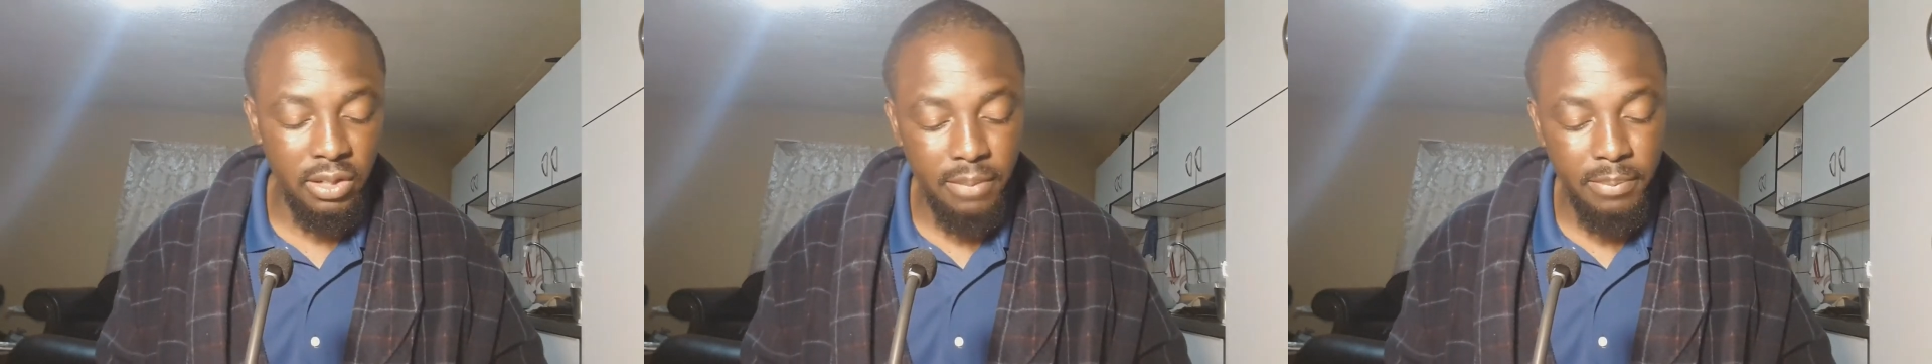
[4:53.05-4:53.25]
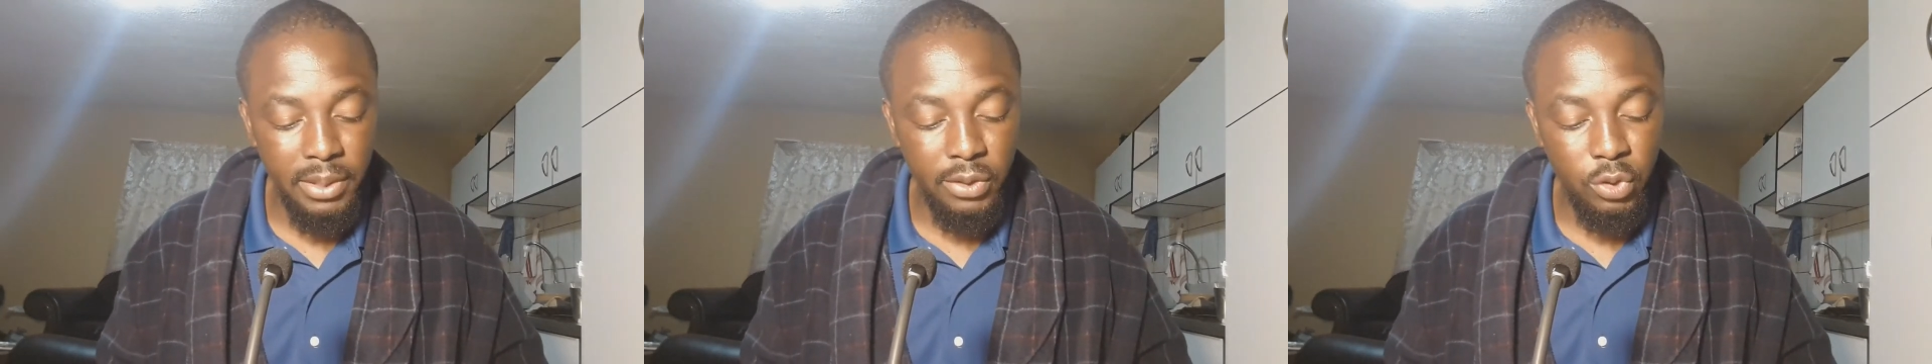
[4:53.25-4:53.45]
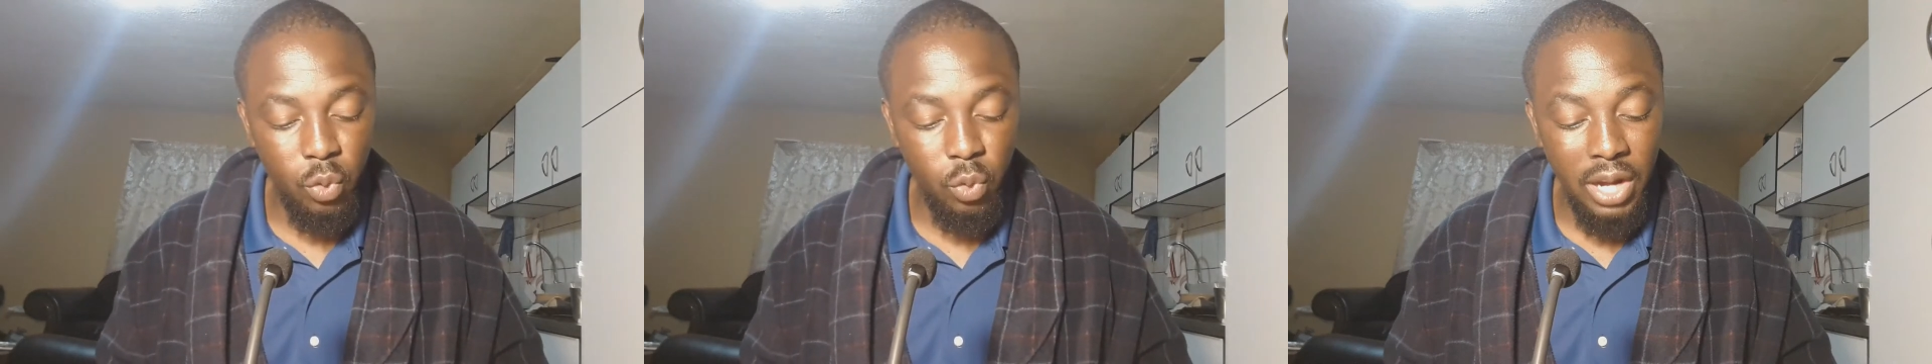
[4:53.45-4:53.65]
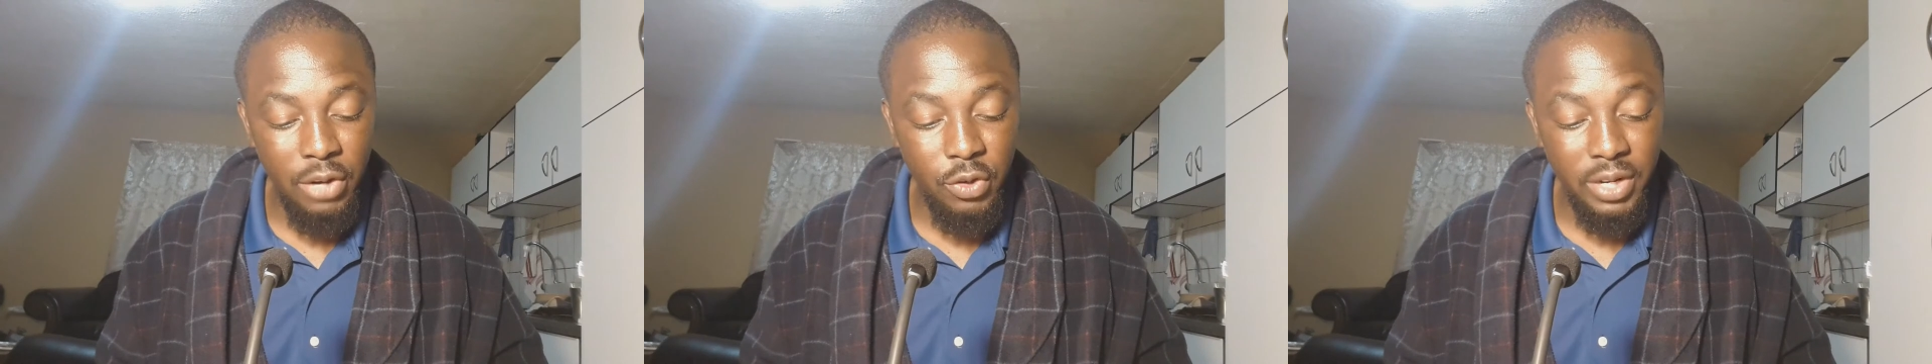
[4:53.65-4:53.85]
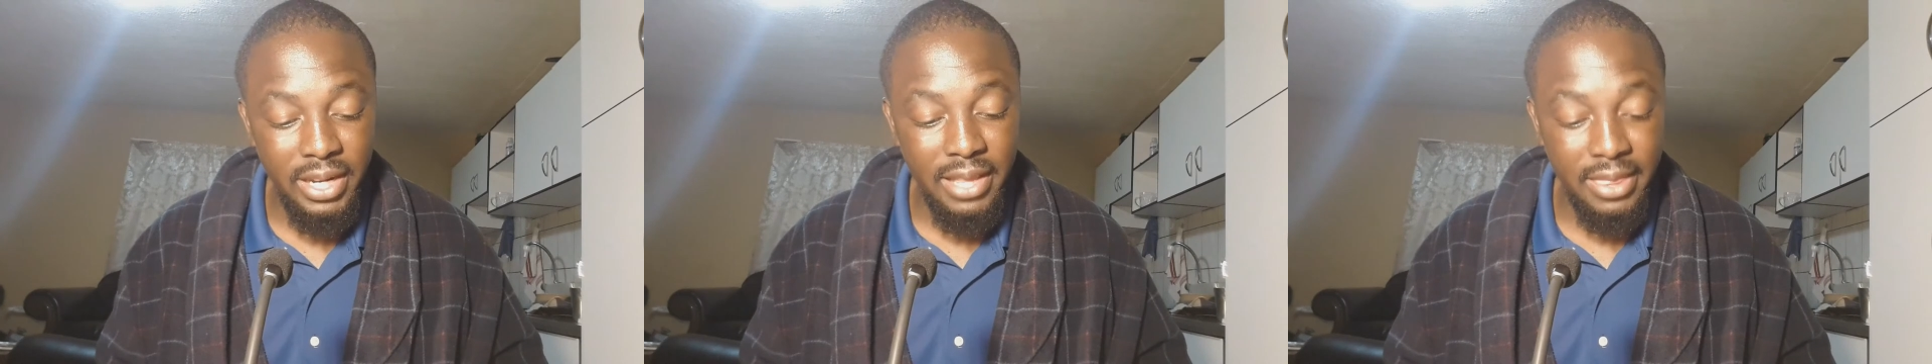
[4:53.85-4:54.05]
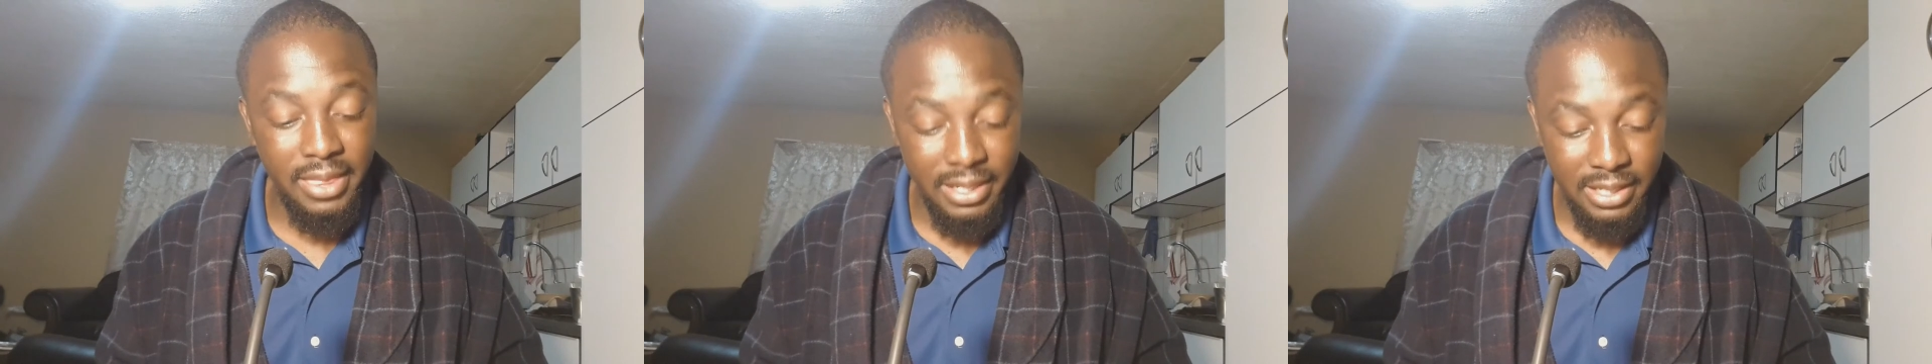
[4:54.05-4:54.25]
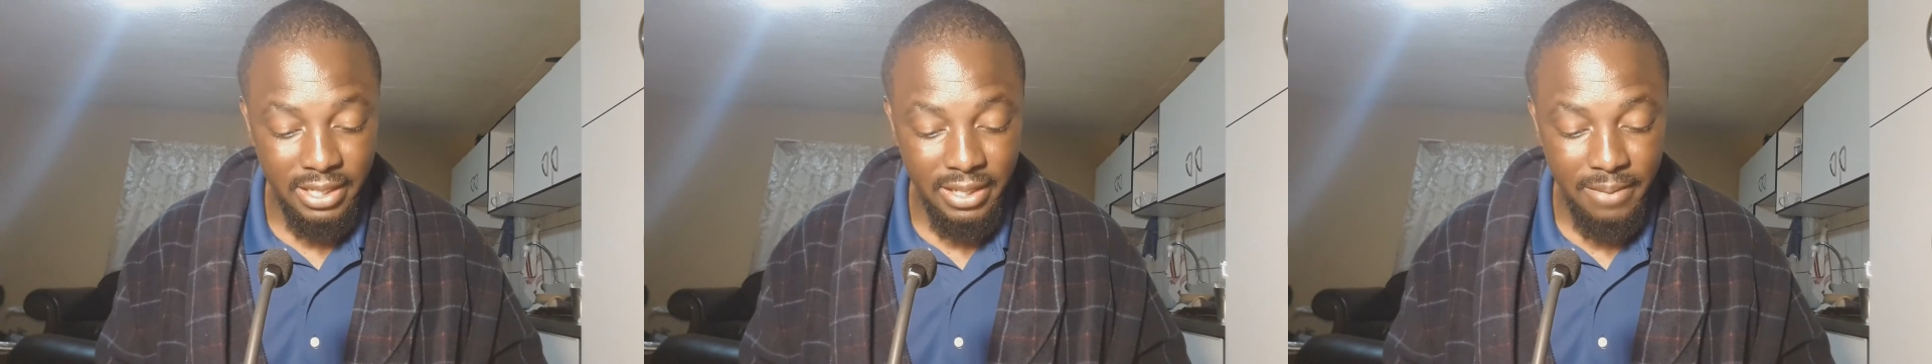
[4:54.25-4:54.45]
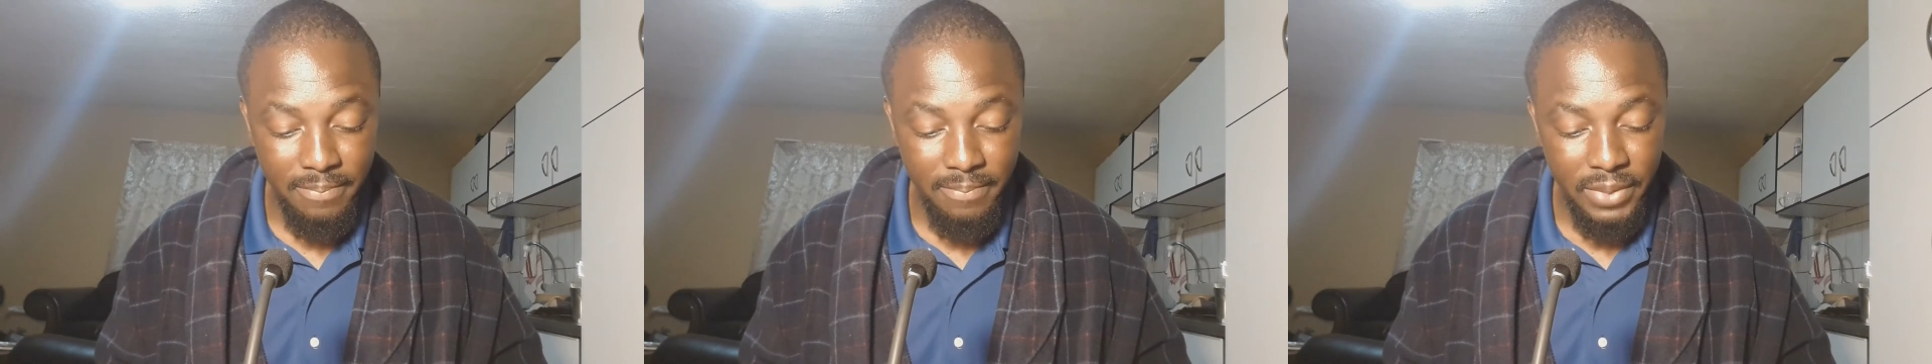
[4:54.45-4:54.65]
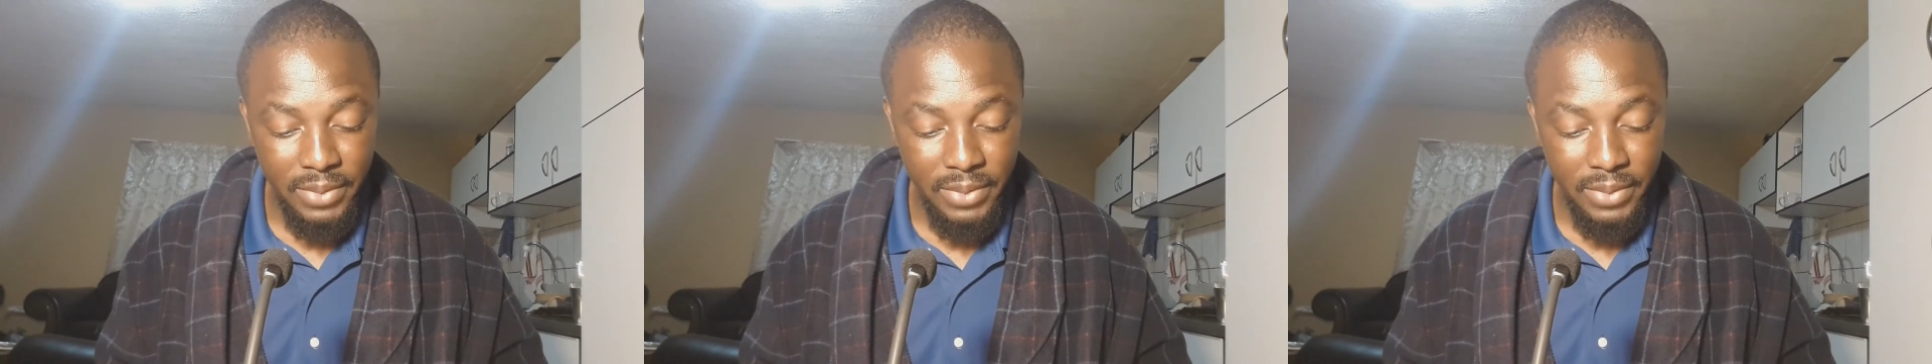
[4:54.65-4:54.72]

about 230.